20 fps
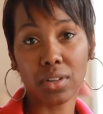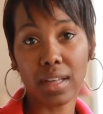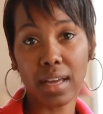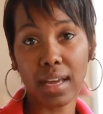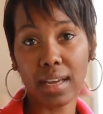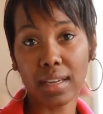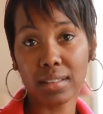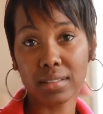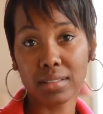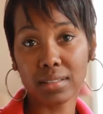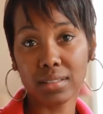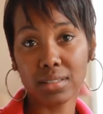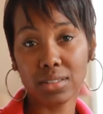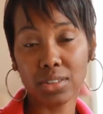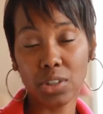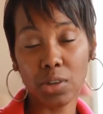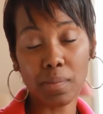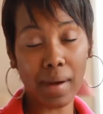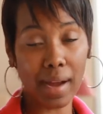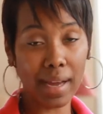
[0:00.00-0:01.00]
that
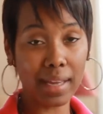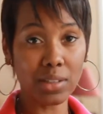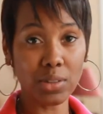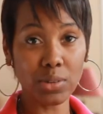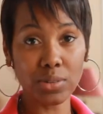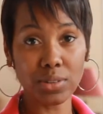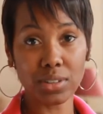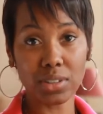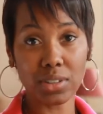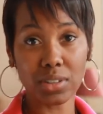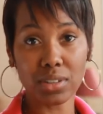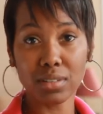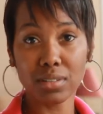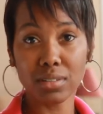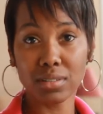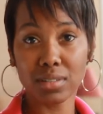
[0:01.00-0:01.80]
you might lose her.